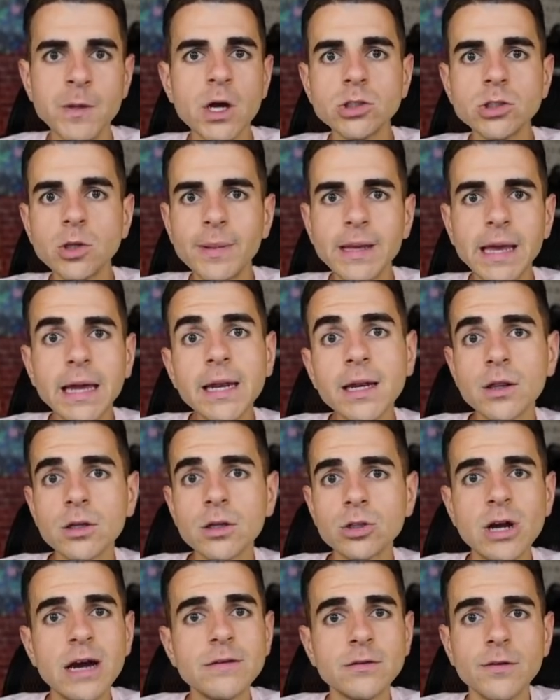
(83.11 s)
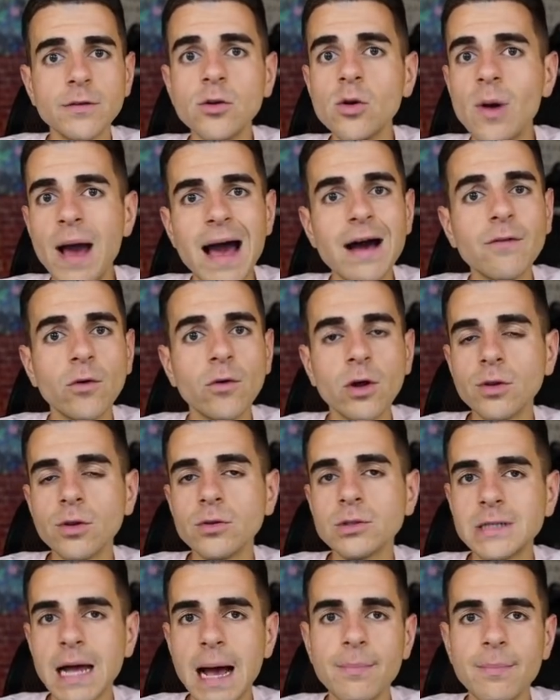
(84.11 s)
So beginning of the draft, if you have one of
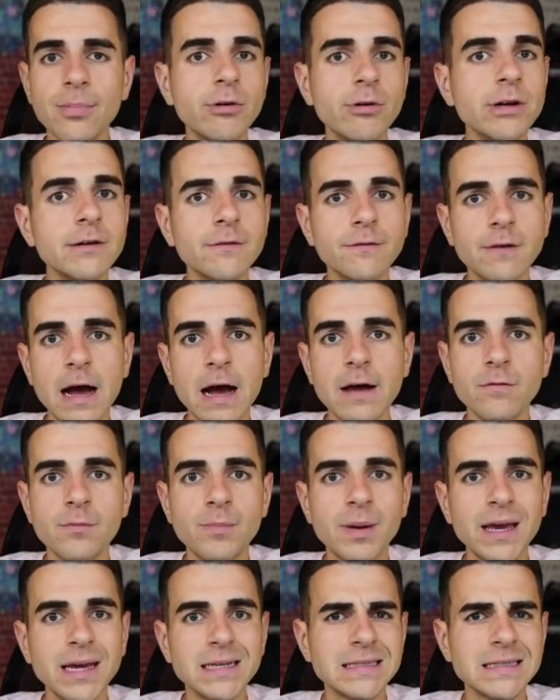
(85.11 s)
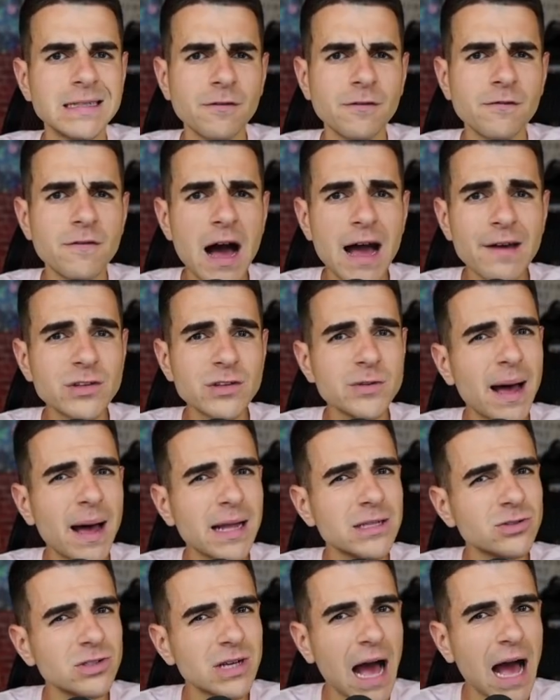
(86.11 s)
those top 3 to 5 picks, and the 5
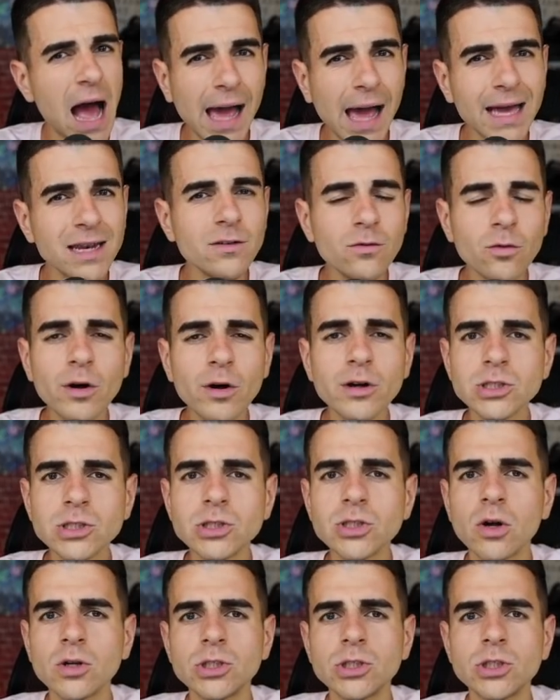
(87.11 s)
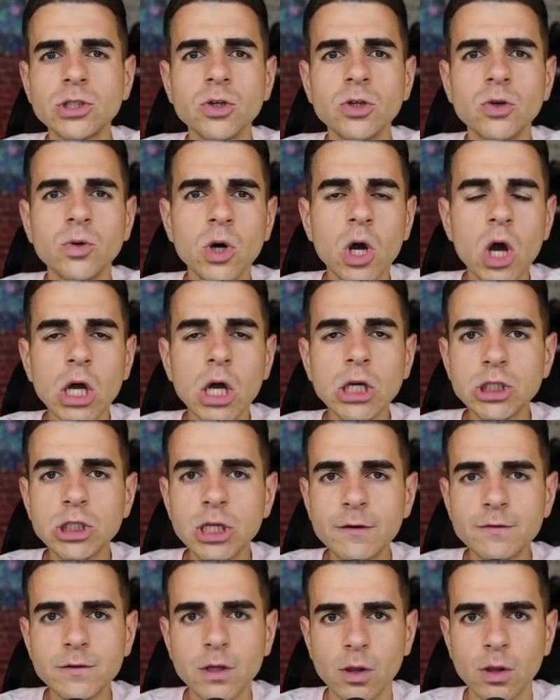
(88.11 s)
spots kind of where it starts to
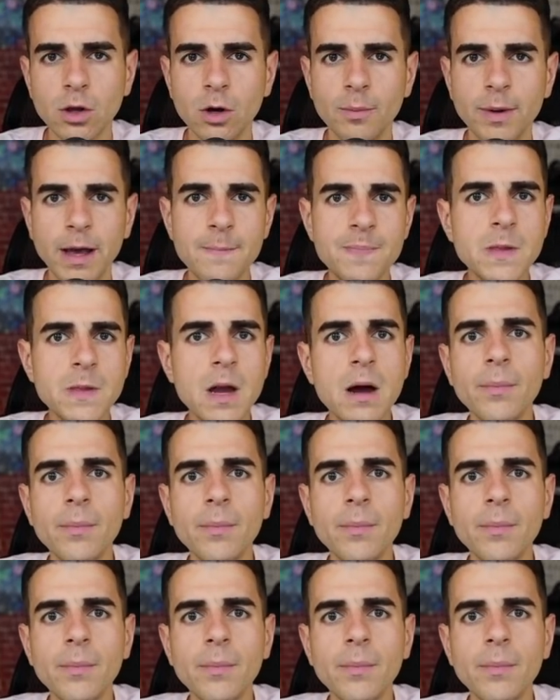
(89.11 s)
shift a little bit,